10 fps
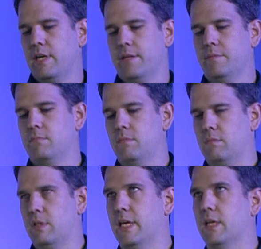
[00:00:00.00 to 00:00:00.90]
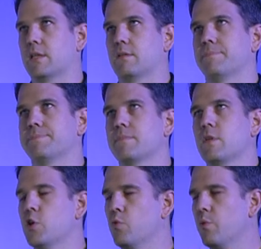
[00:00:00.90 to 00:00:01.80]
um, like
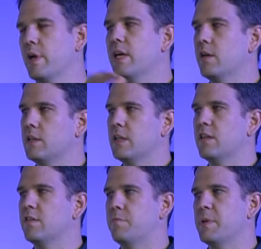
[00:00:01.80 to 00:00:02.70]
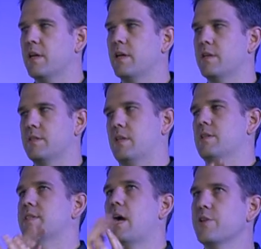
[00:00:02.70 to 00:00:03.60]
you wouldn't want to interleave because
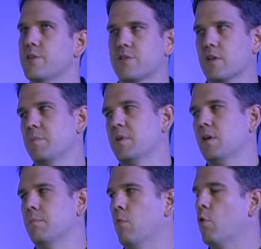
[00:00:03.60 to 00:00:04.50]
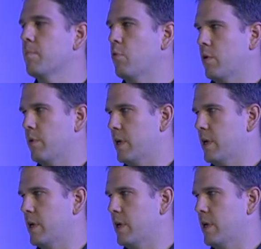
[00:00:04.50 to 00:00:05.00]
style sheets are going to be more important